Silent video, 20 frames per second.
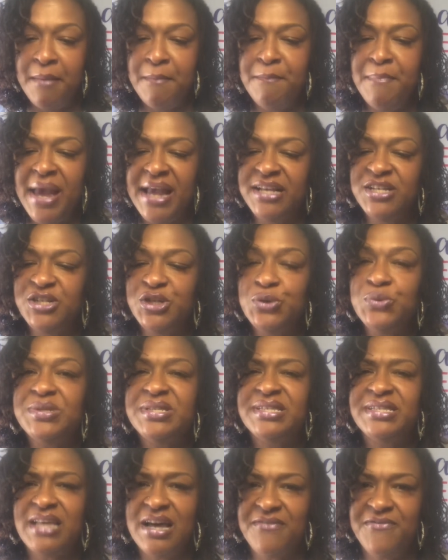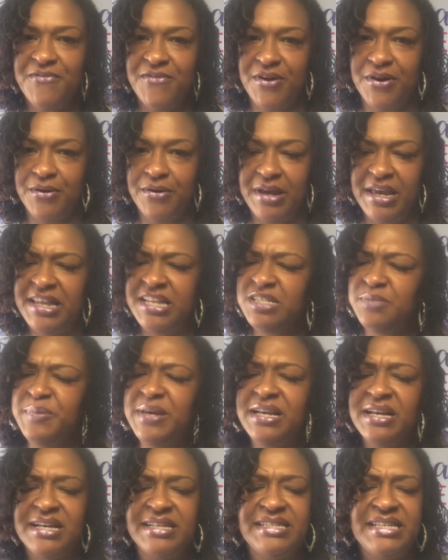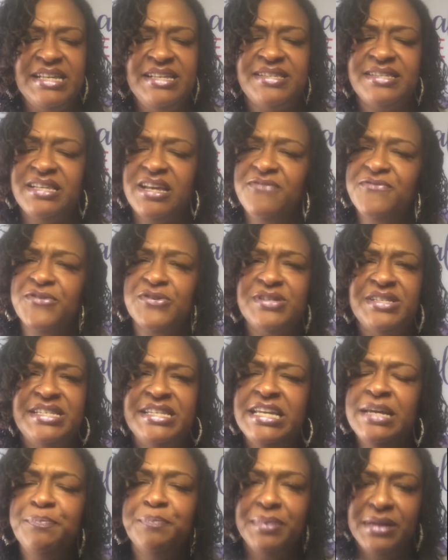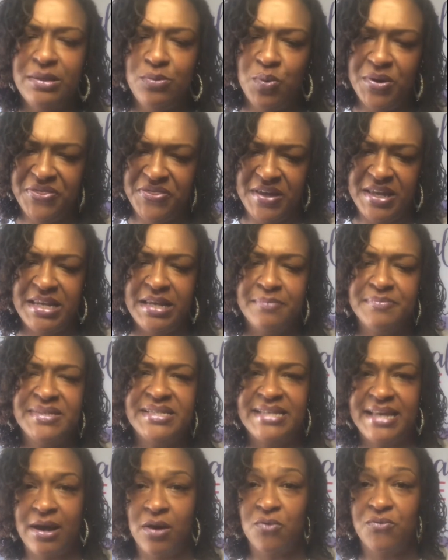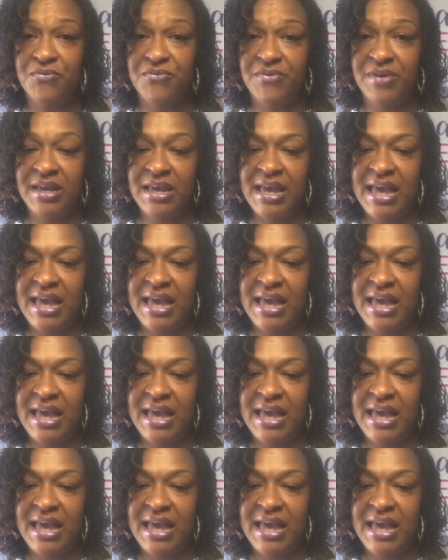makes you suffer, it is because he suffers deeply within himself,